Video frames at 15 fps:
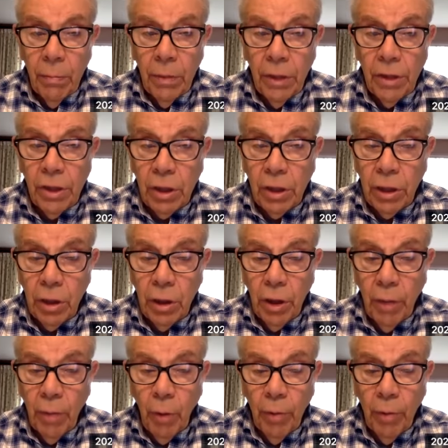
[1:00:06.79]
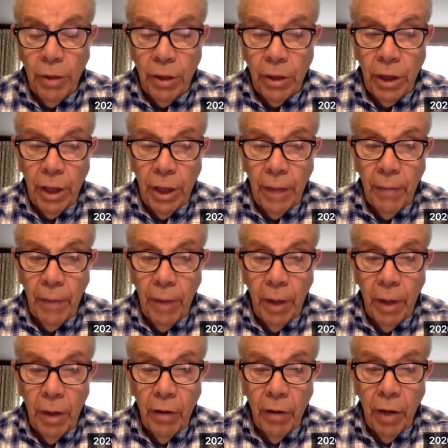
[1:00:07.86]
It's clearly a moment in time
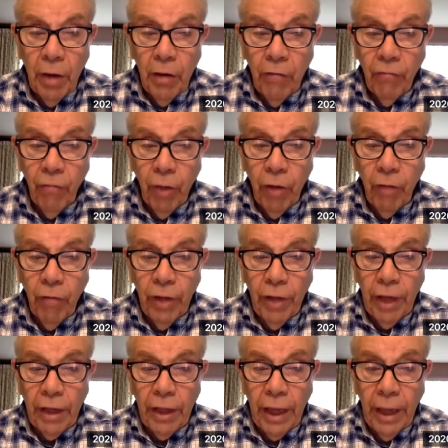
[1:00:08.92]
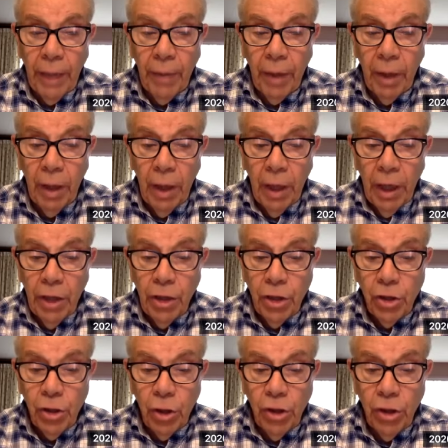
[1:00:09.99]
for that to happen. I
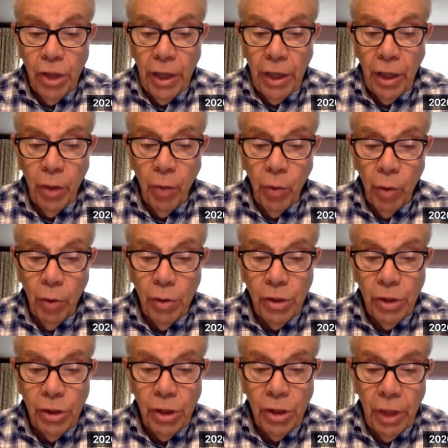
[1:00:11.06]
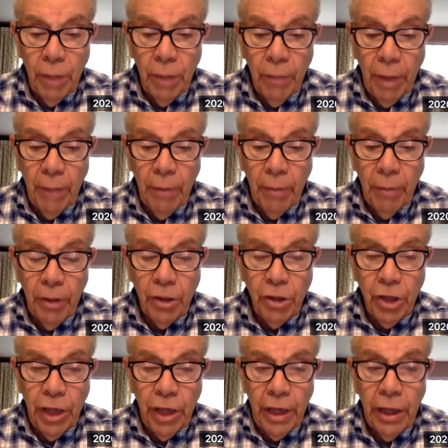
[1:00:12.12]
just saw Jackie Rose's name pop up on
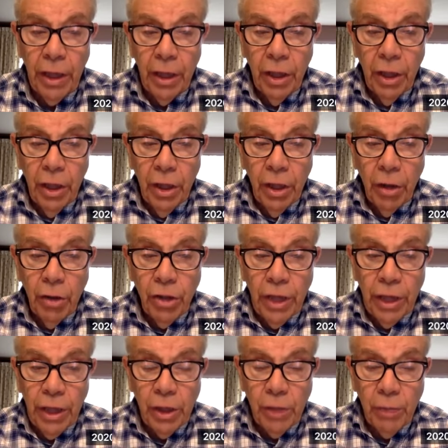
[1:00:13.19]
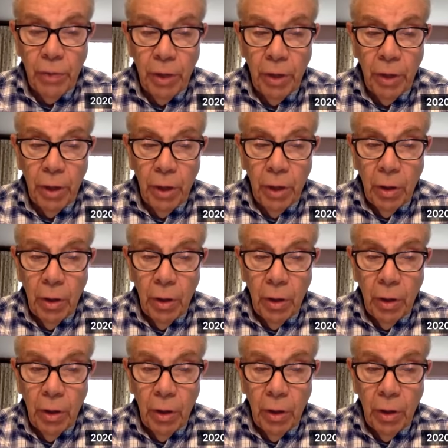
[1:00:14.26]
chat. You know, Jackie's been